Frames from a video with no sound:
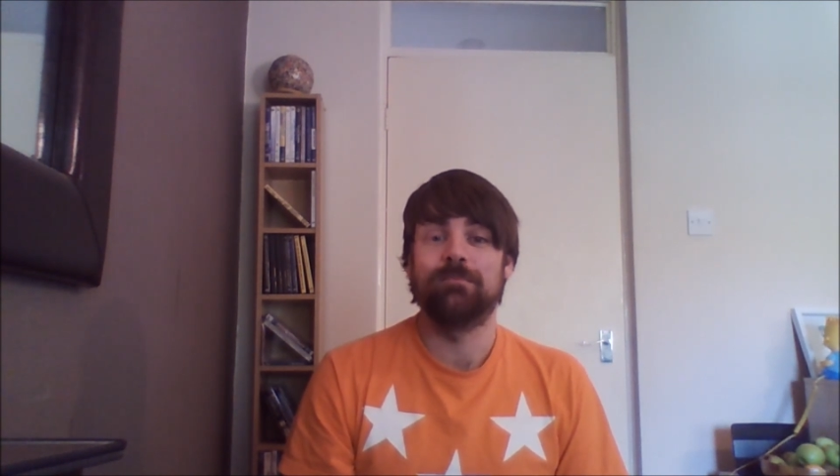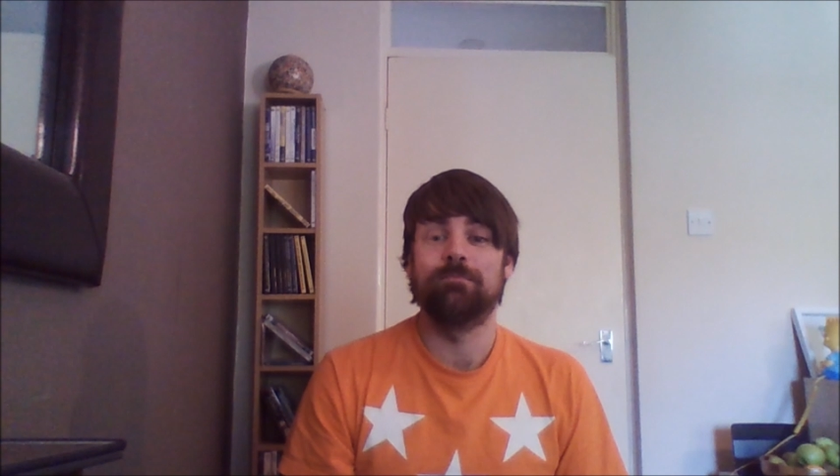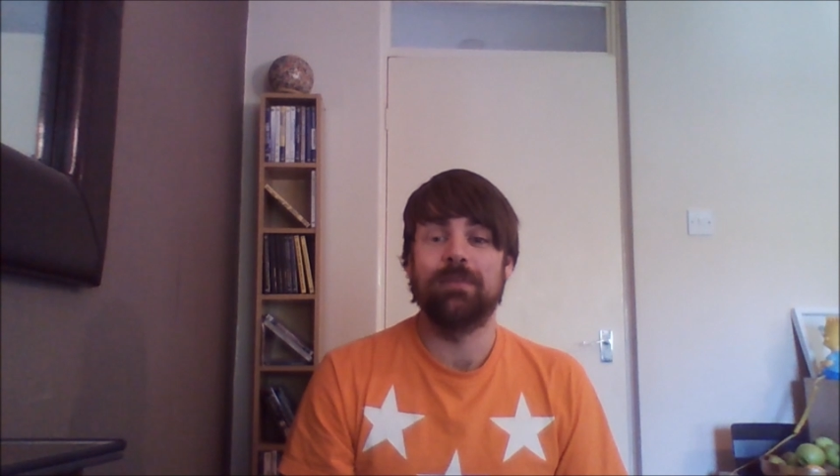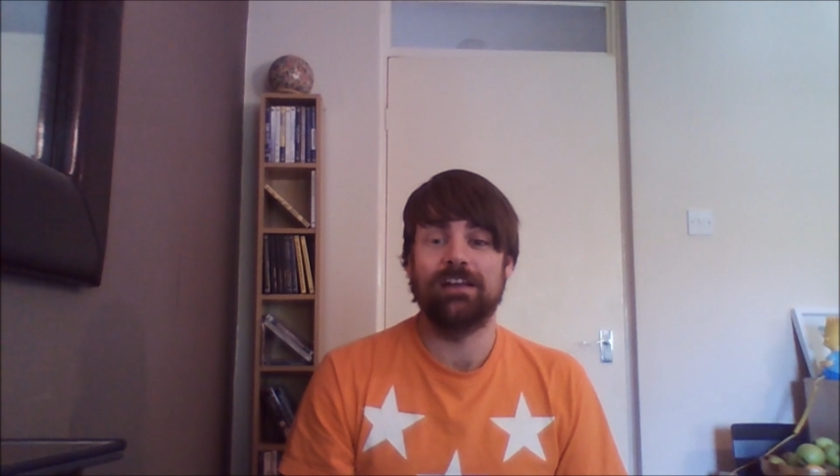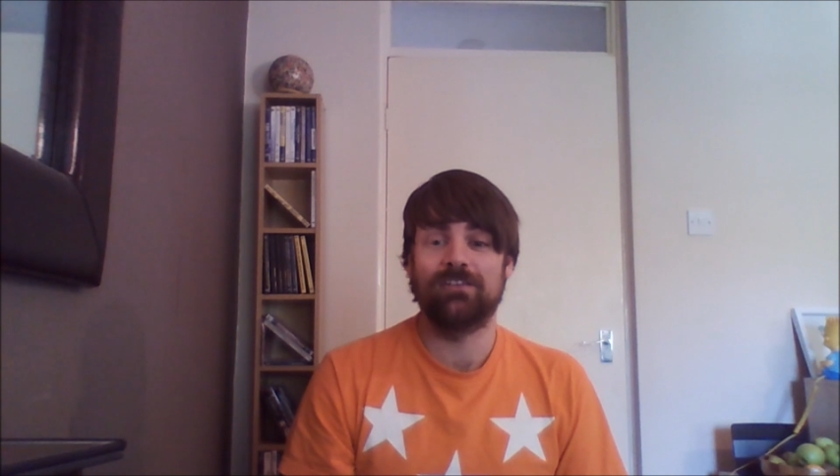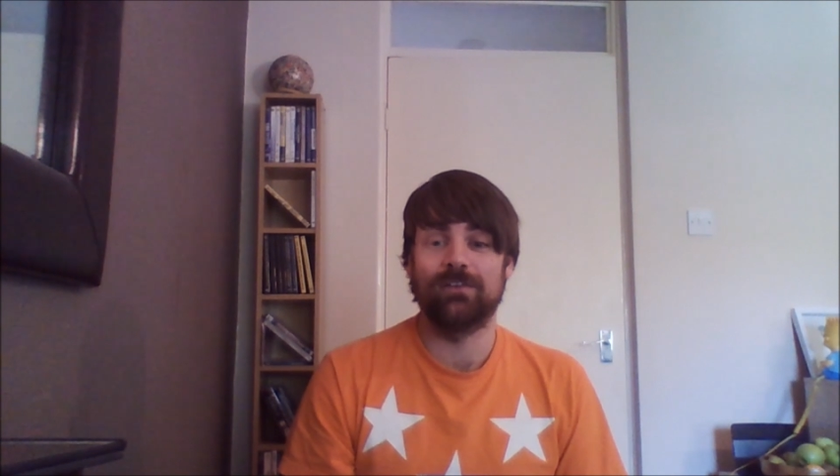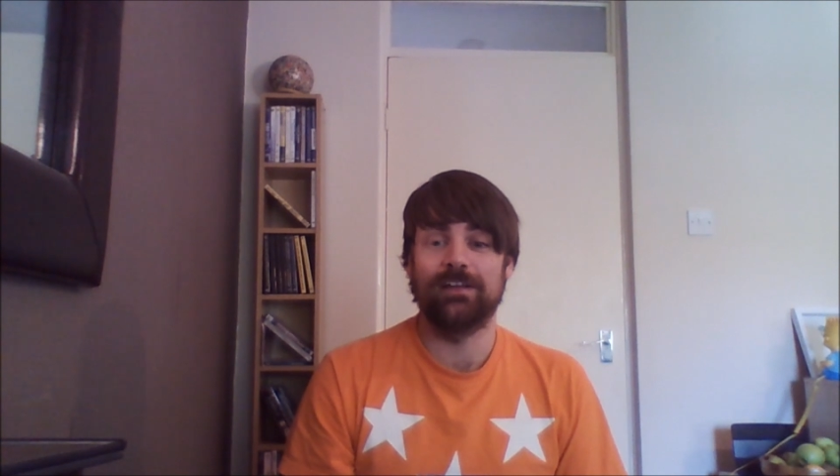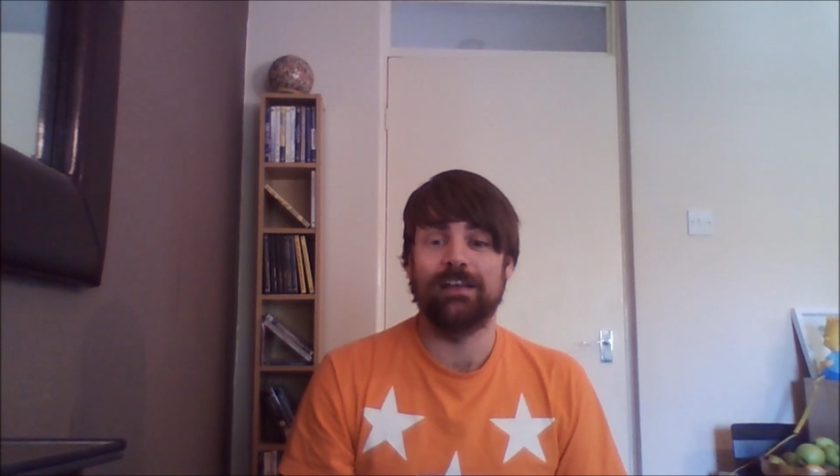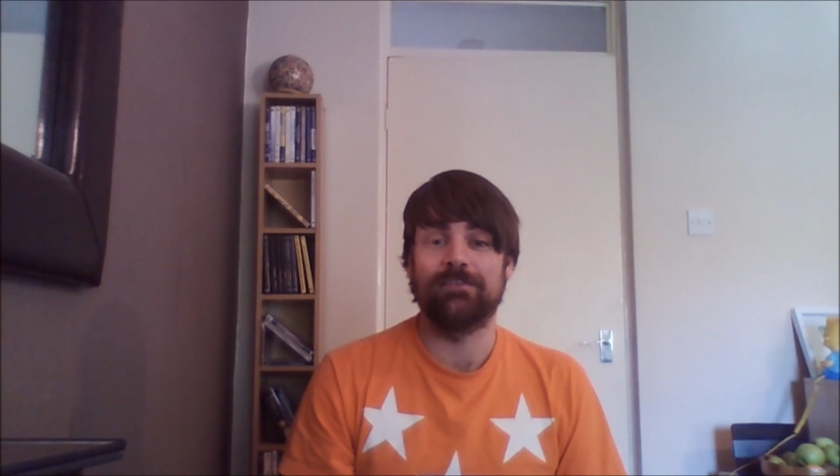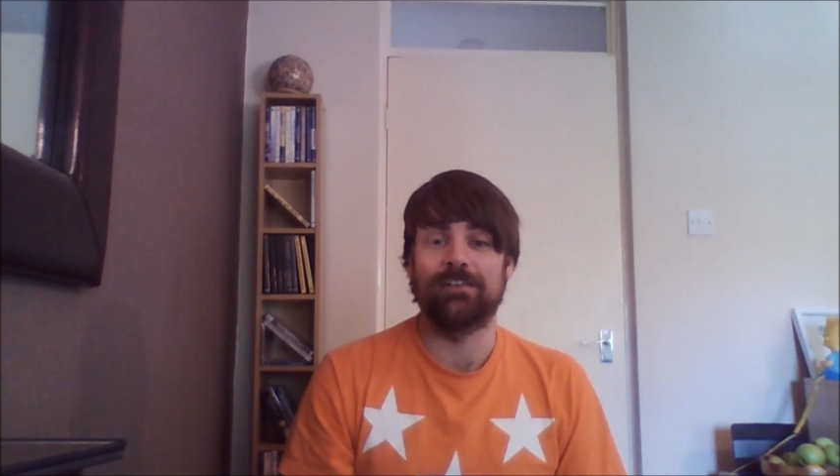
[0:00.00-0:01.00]
make sure
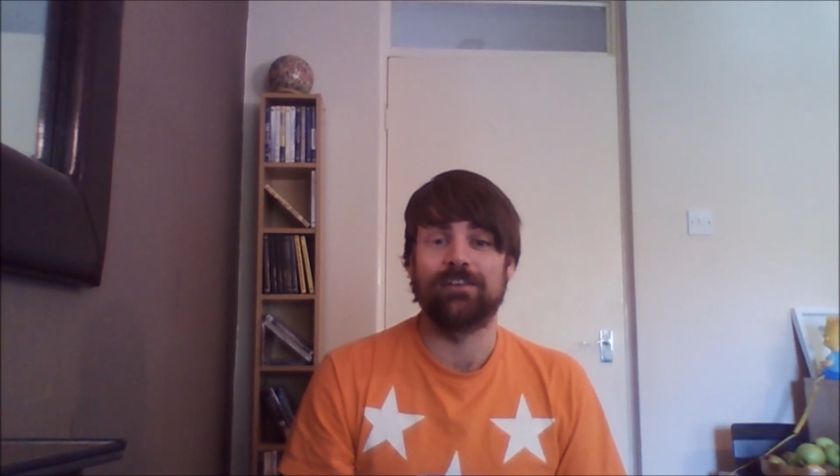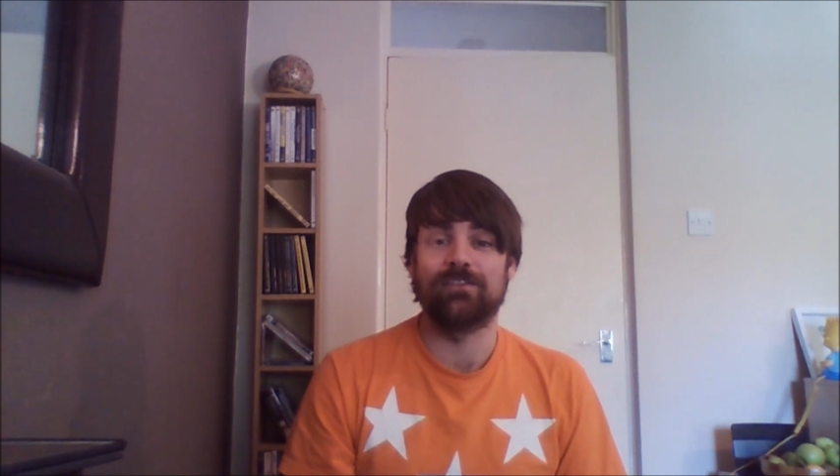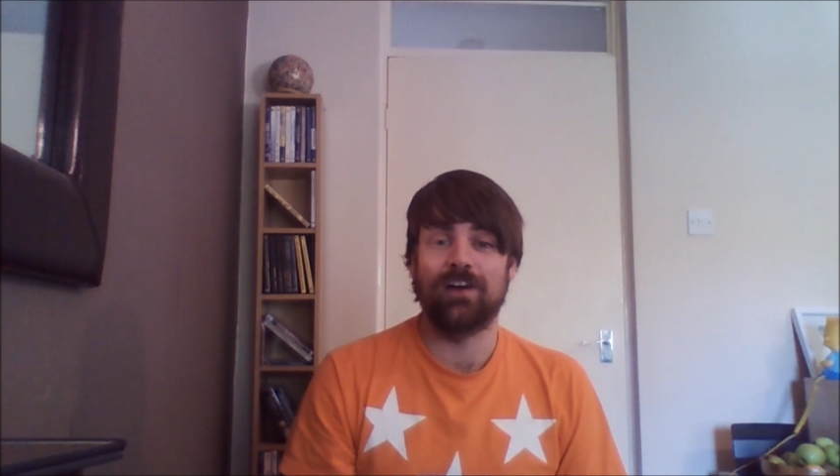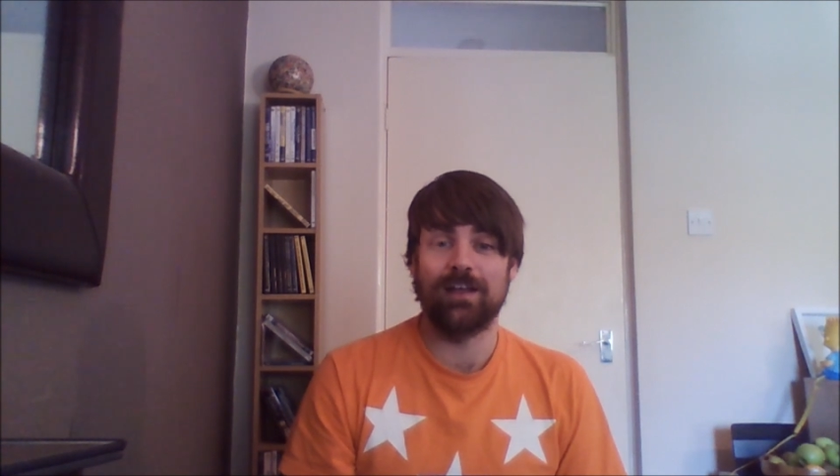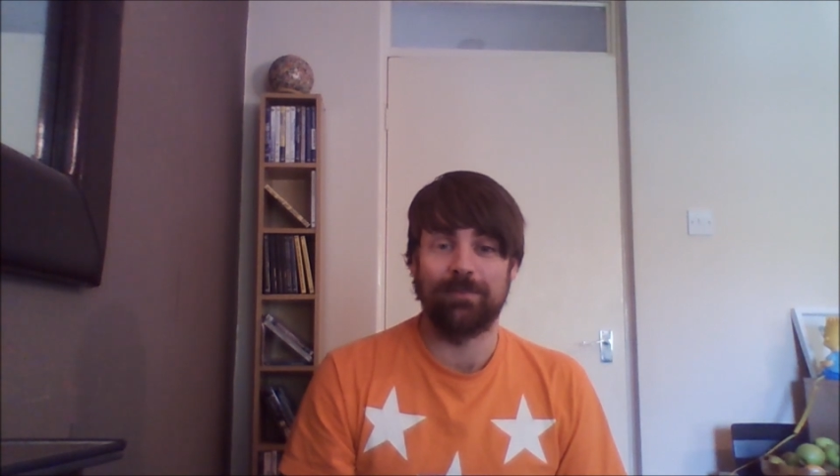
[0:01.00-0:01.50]
you leave it to dry